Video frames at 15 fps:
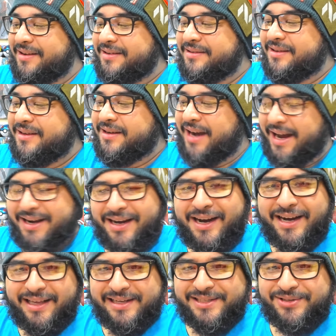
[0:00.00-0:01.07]
kind of
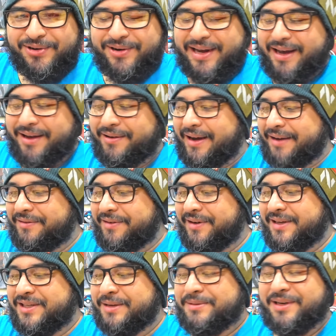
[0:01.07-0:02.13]
highly sought out after in
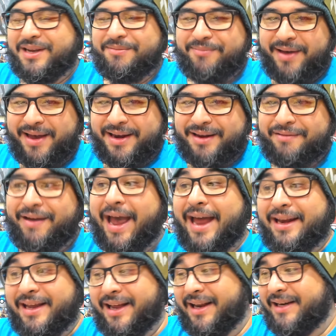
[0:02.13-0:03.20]
terms of competitive and
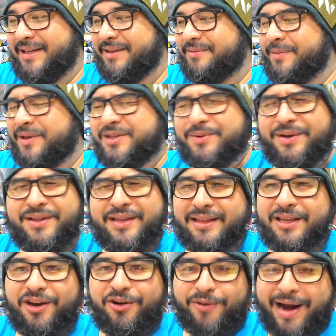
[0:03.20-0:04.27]
collective, because we've got like the
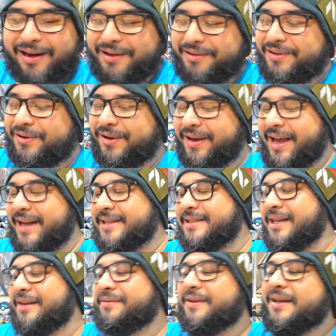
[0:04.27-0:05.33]
Growlithe and all that kind of
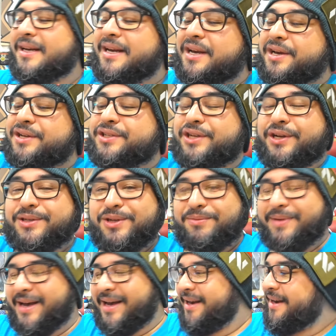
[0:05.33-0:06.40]
stuff. So not too
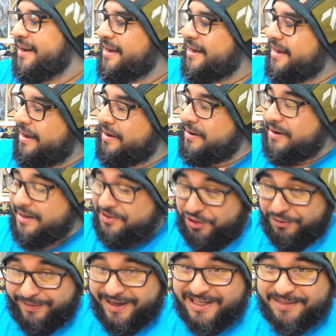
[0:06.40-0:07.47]
bad. To
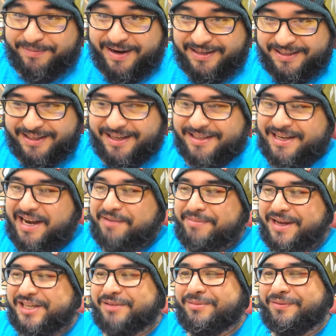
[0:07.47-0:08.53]
be expected, as I had
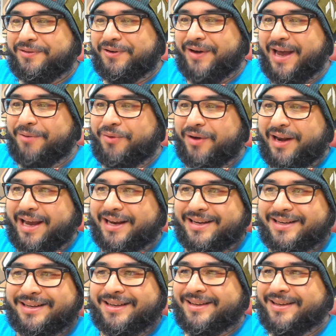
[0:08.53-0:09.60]
mentioned beforehand, we're like
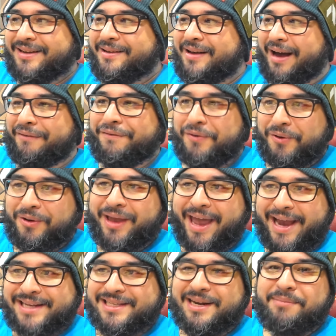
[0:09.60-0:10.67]
a full
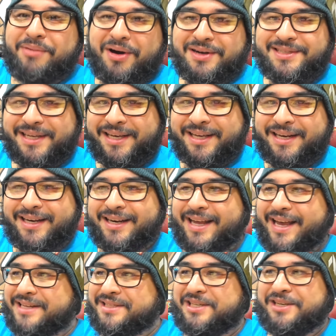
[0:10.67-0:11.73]
case and a box in,
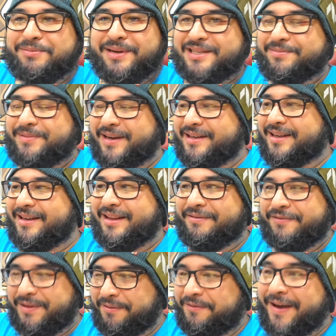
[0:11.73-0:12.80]
it's to be expected. The,
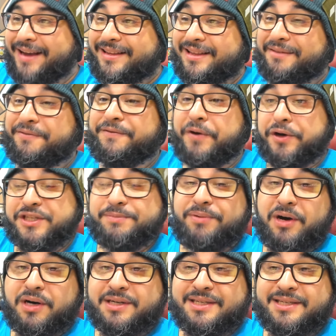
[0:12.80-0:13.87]
the fact that the first
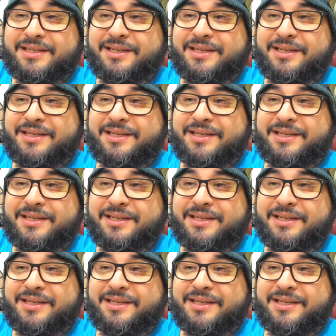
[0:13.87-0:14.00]
box